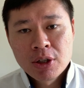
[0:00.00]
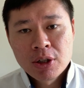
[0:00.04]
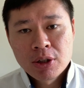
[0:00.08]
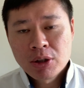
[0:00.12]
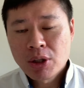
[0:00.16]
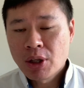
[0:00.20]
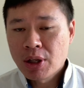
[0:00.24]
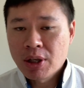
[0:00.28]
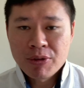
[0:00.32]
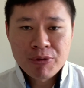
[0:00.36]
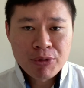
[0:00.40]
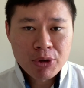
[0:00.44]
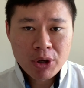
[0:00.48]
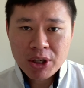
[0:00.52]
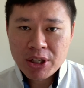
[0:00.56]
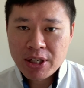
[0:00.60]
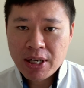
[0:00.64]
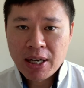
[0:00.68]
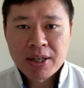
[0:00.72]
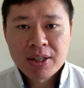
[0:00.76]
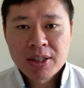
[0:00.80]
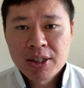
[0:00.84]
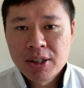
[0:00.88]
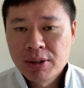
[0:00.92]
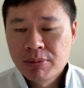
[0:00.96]
Now, if you are
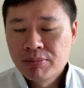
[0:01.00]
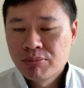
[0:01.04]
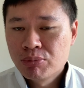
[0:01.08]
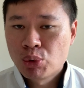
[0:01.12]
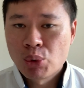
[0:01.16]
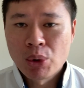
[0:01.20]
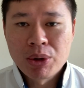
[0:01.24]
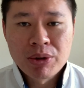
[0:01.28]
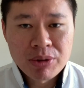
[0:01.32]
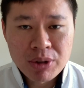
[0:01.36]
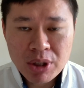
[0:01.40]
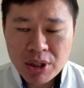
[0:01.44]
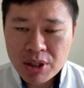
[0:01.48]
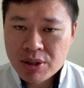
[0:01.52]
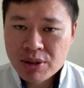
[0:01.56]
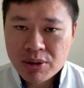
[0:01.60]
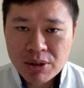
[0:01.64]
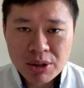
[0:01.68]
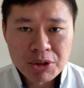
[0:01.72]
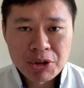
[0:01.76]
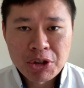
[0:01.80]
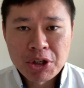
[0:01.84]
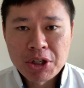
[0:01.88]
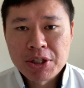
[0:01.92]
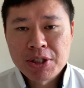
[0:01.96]
younger, 20s,
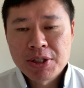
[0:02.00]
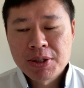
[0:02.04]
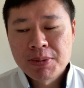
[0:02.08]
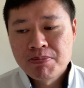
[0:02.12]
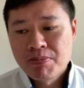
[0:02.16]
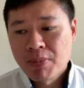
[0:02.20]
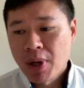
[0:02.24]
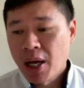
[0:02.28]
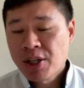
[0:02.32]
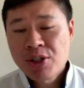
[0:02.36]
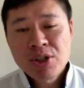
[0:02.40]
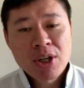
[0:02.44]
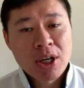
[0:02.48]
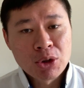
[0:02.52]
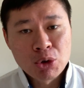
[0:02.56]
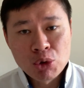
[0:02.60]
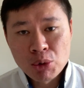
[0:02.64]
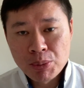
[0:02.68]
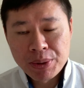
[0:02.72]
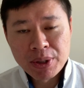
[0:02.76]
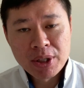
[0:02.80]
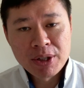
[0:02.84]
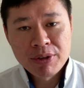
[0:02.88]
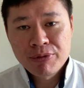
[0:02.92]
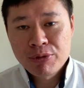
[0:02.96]
30s, actually, I do
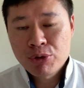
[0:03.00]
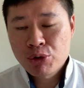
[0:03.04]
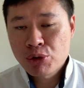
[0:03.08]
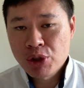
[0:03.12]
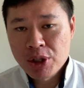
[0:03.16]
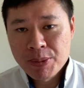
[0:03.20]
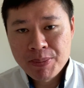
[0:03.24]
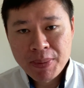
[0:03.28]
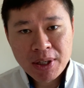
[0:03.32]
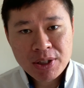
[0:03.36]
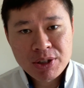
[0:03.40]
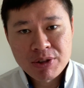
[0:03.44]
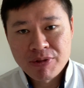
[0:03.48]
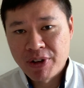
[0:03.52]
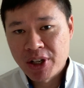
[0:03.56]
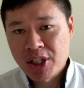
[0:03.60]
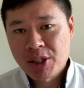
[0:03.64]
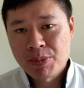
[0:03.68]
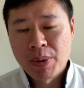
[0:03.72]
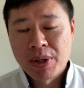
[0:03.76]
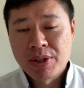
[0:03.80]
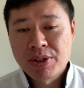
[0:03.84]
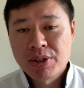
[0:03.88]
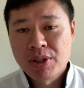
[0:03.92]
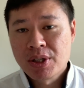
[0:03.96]
believe 3 months of
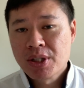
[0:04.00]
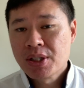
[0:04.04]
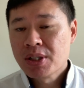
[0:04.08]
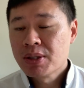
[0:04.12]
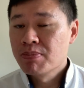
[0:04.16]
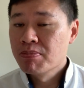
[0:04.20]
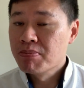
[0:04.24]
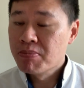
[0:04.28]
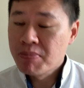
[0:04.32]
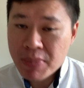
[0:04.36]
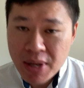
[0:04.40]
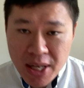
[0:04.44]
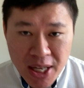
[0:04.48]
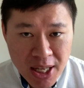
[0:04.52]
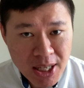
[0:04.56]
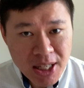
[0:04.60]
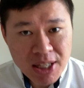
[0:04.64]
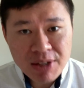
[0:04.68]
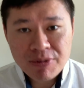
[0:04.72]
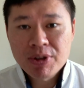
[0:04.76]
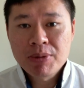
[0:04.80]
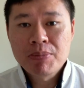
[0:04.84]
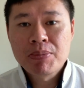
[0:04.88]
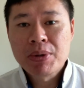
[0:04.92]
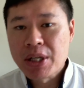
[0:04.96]
expenses may
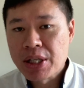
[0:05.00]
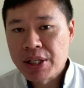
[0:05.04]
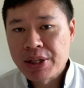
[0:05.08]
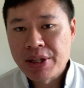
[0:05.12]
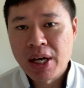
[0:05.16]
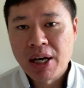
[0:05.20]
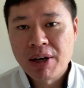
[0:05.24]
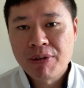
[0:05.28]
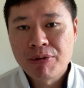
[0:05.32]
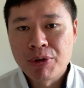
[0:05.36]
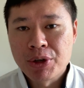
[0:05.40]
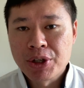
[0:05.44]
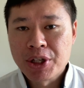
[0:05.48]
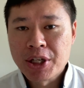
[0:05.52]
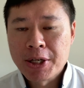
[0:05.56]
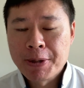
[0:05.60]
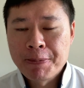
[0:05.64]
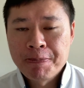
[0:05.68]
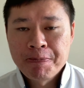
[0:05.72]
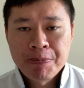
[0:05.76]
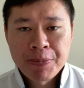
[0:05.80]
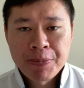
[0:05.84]
even be enough already.